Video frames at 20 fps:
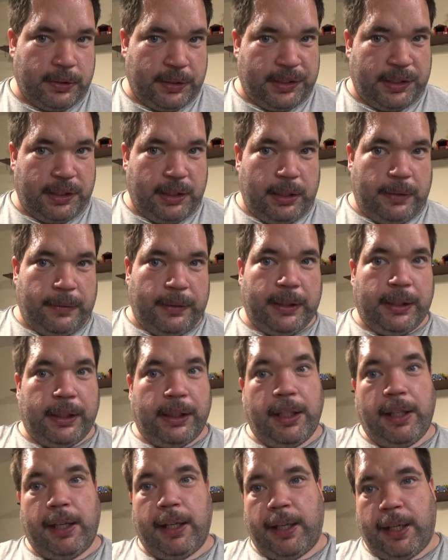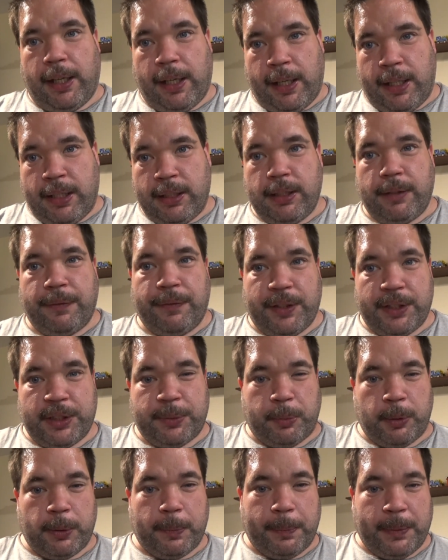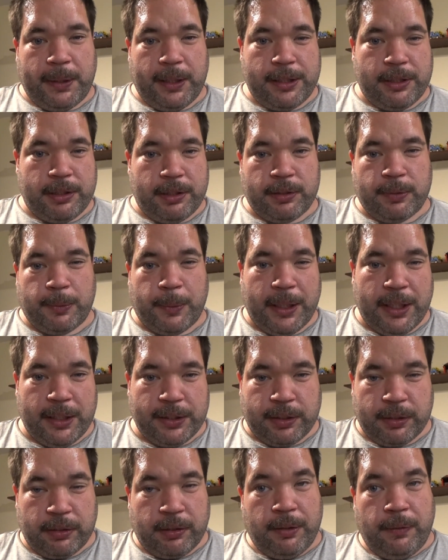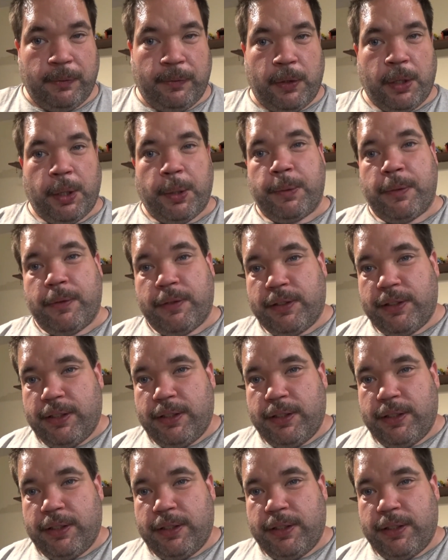server and the Facebook page as well, so you can follow